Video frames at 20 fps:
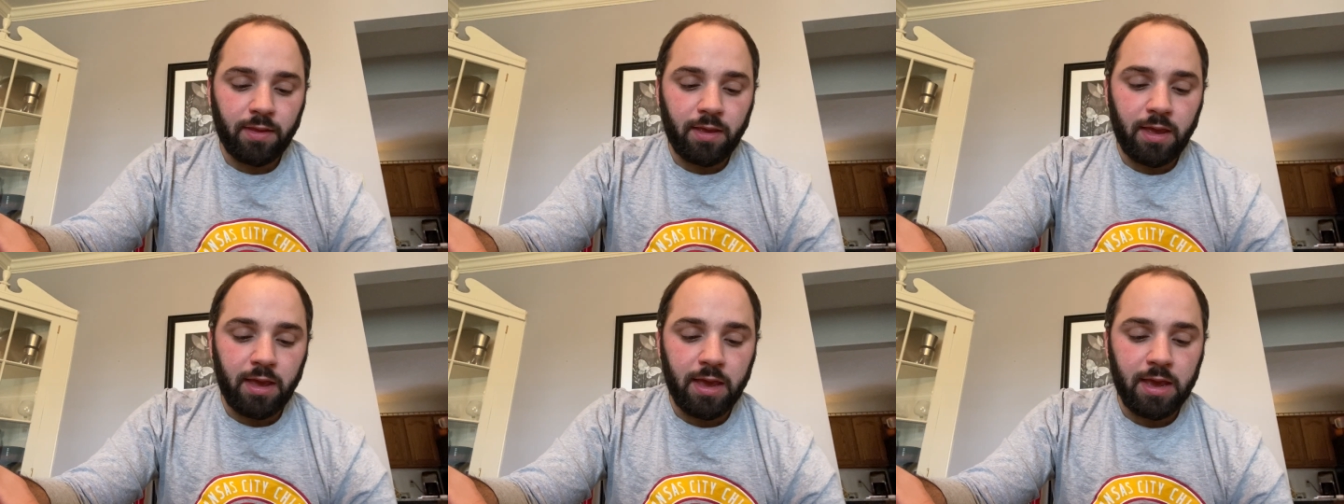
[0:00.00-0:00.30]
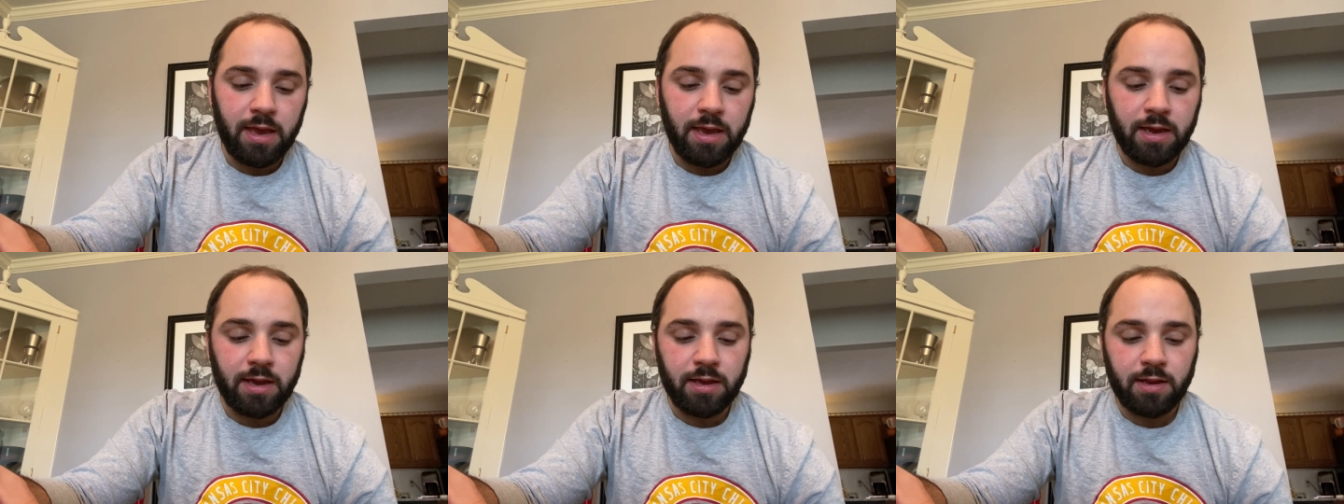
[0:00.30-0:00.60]

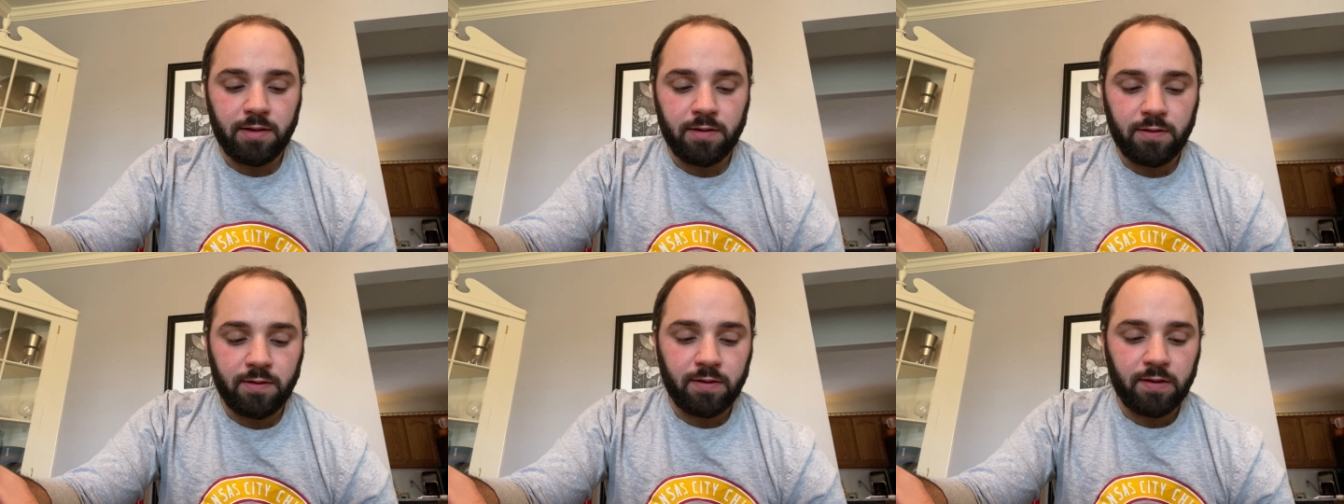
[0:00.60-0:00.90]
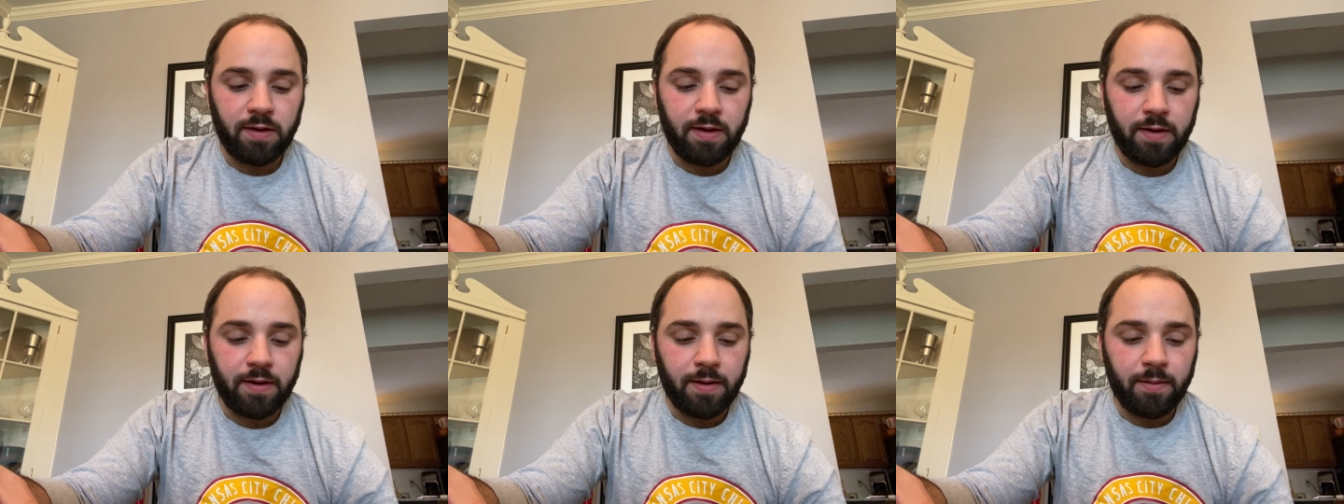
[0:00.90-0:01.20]
and
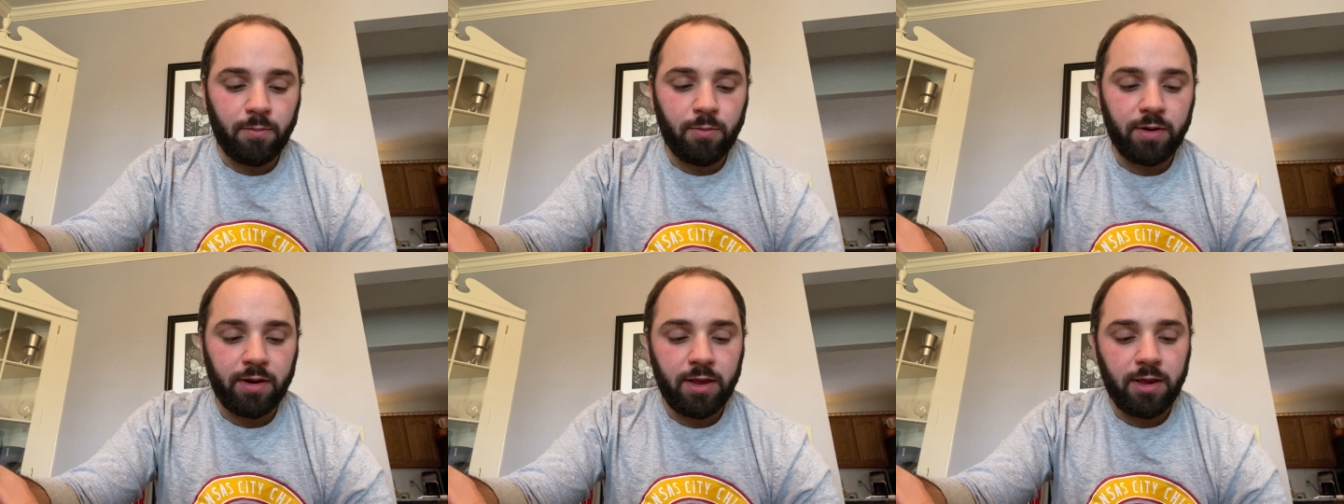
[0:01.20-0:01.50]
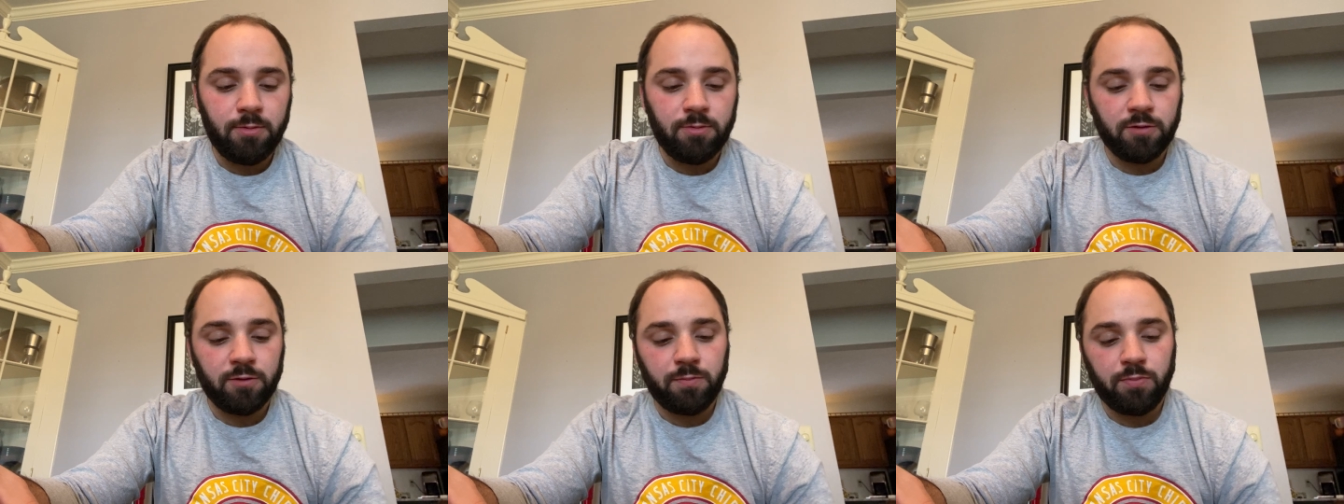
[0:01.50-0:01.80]
when he
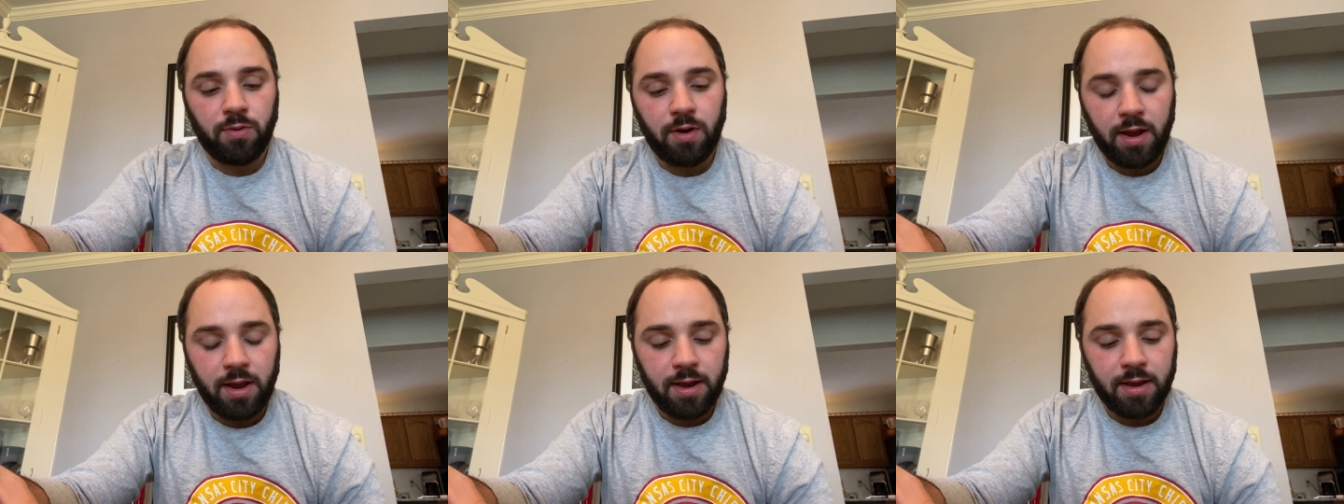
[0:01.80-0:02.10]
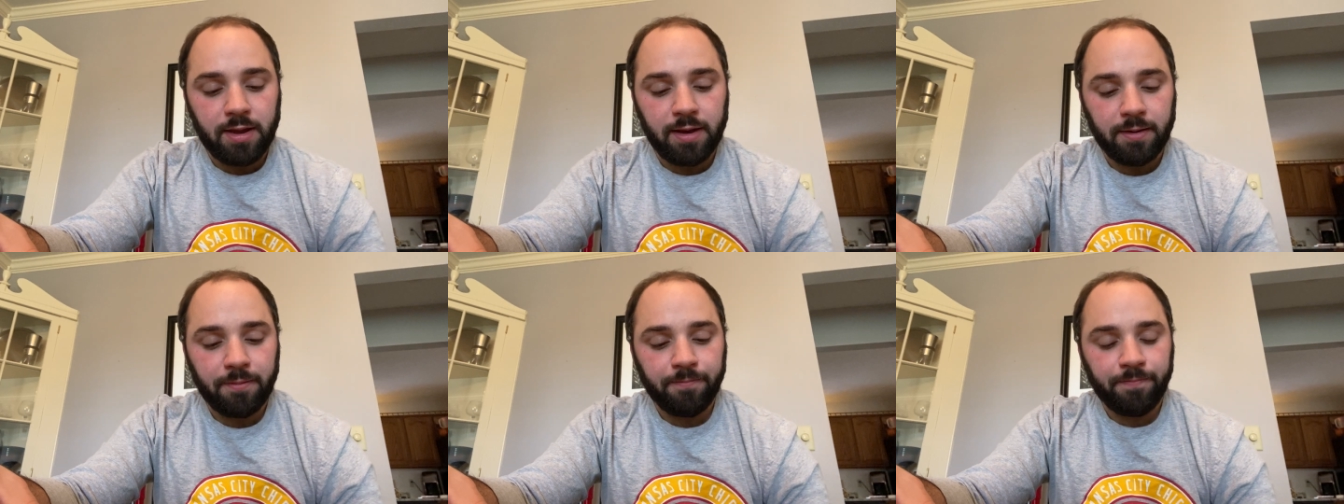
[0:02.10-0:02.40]
was
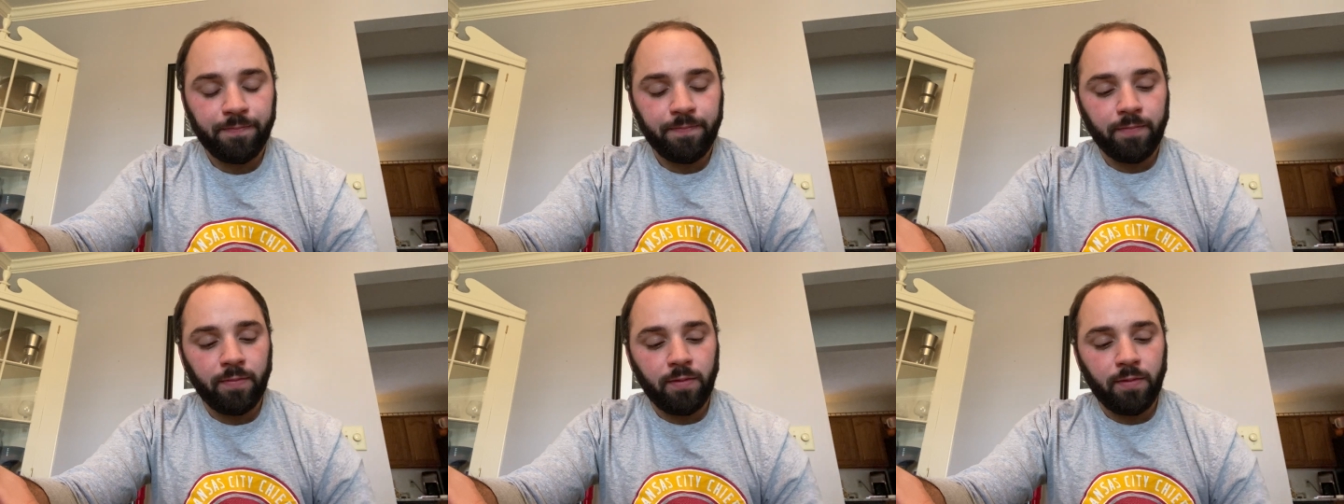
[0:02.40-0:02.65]
praying,